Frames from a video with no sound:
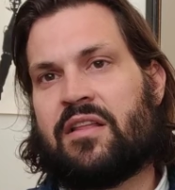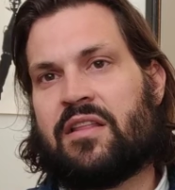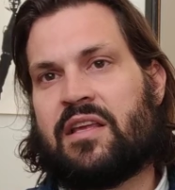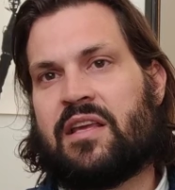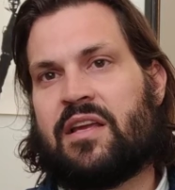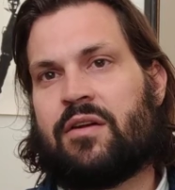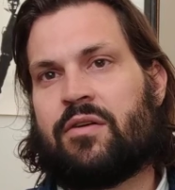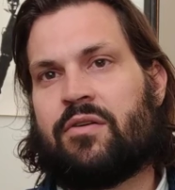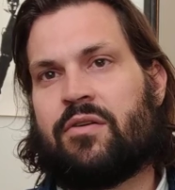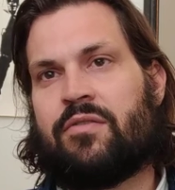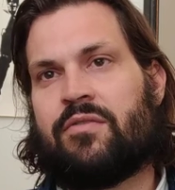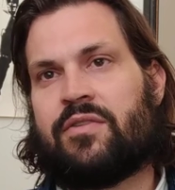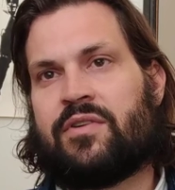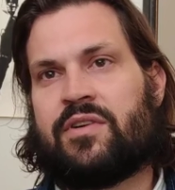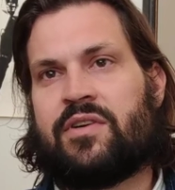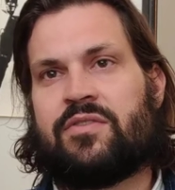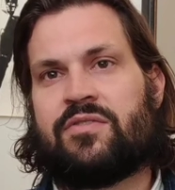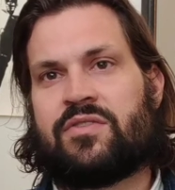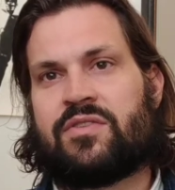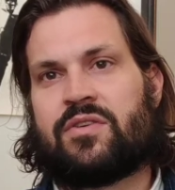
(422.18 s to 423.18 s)
are the hero of
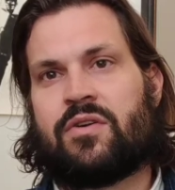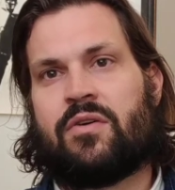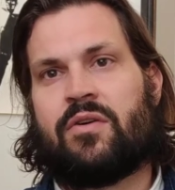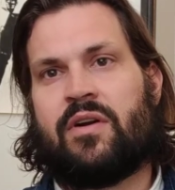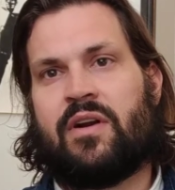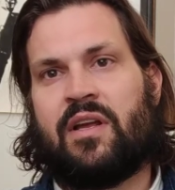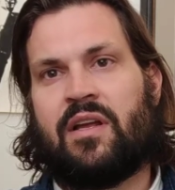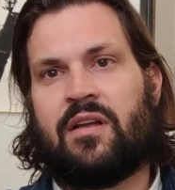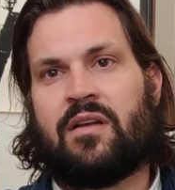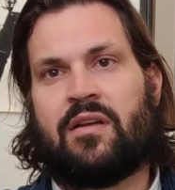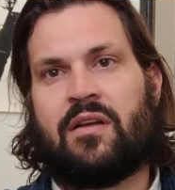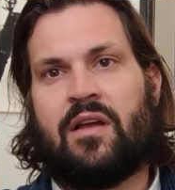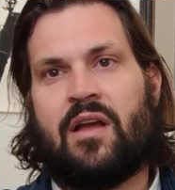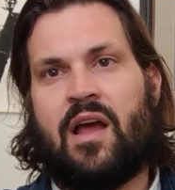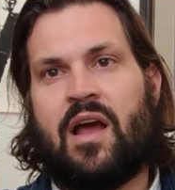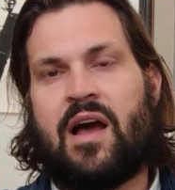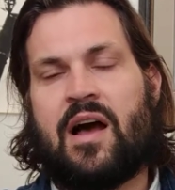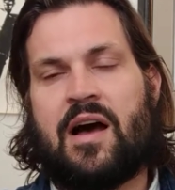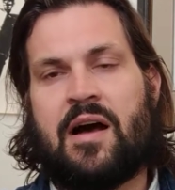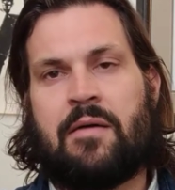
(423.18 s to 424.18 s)
their own story.
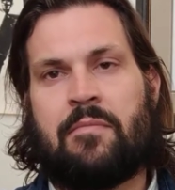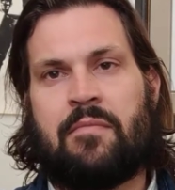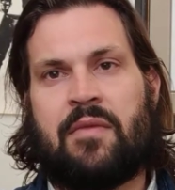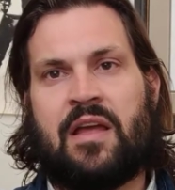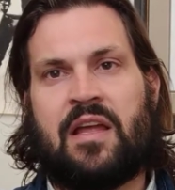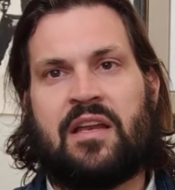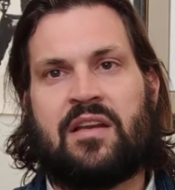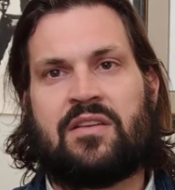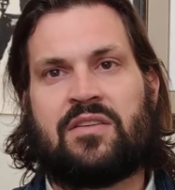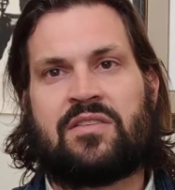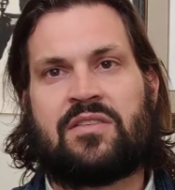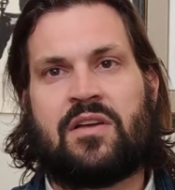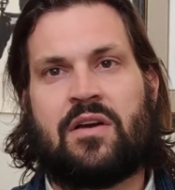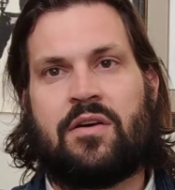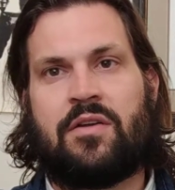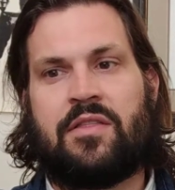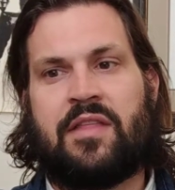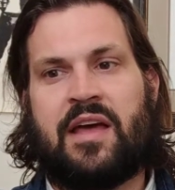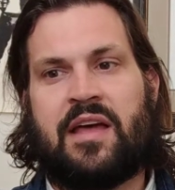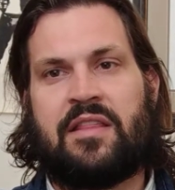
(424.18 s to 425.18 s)
And
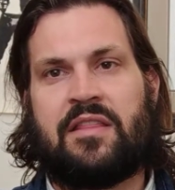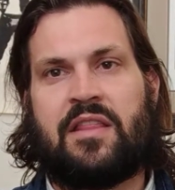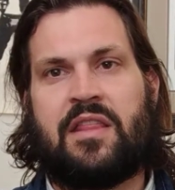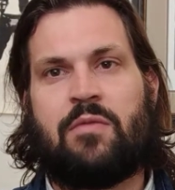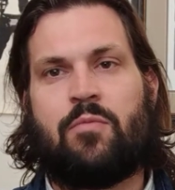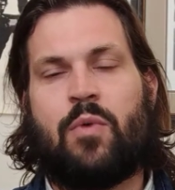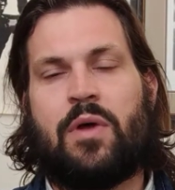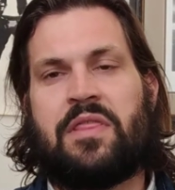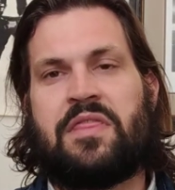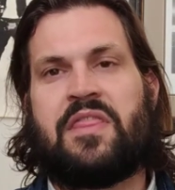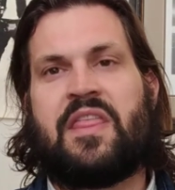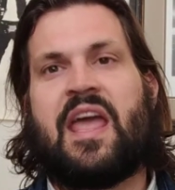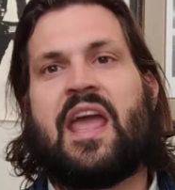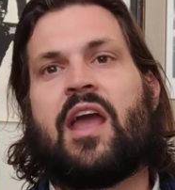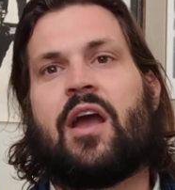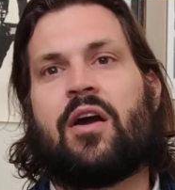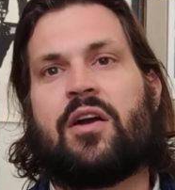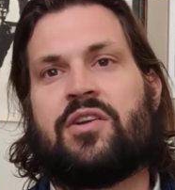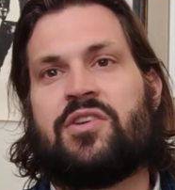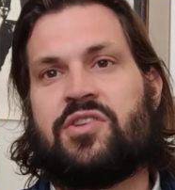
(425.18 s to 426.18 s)
so that what
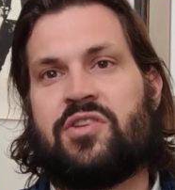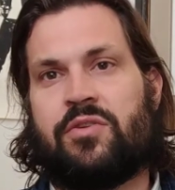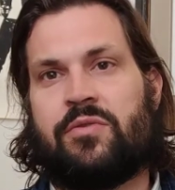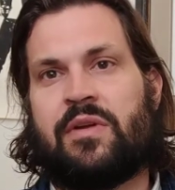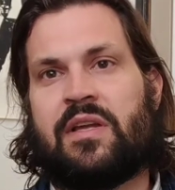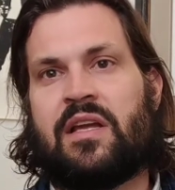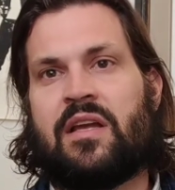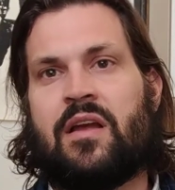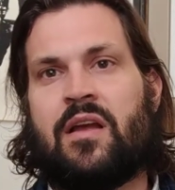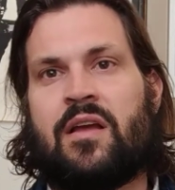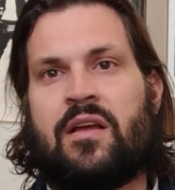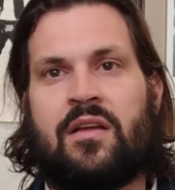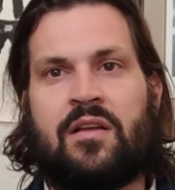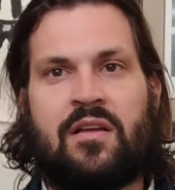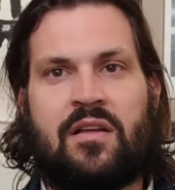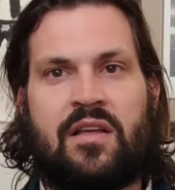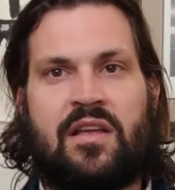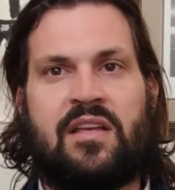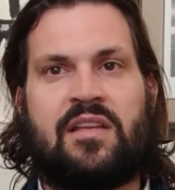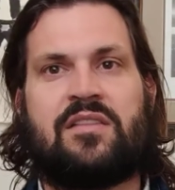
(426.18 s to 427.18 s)
they are doing
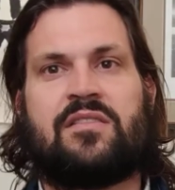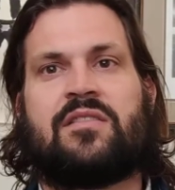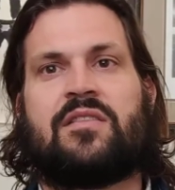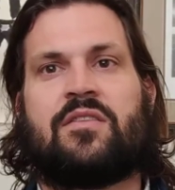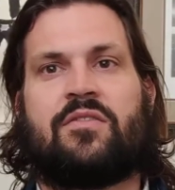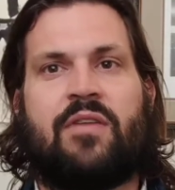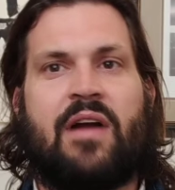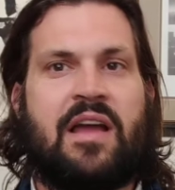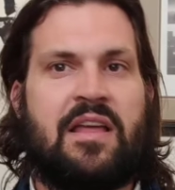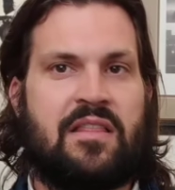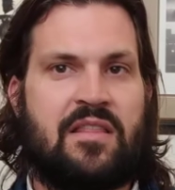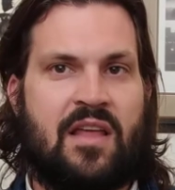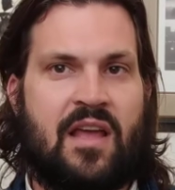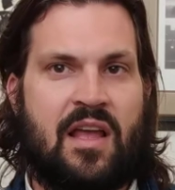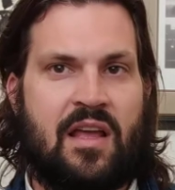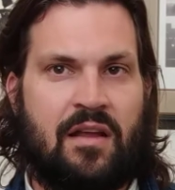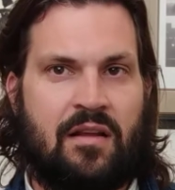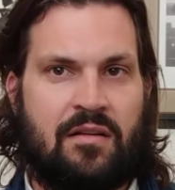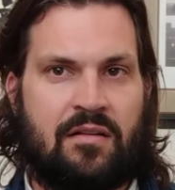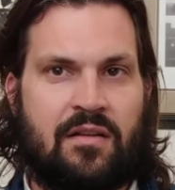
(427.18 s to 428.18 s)
is the right
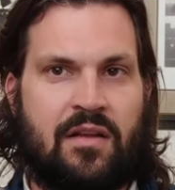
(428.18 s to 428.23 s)
thing.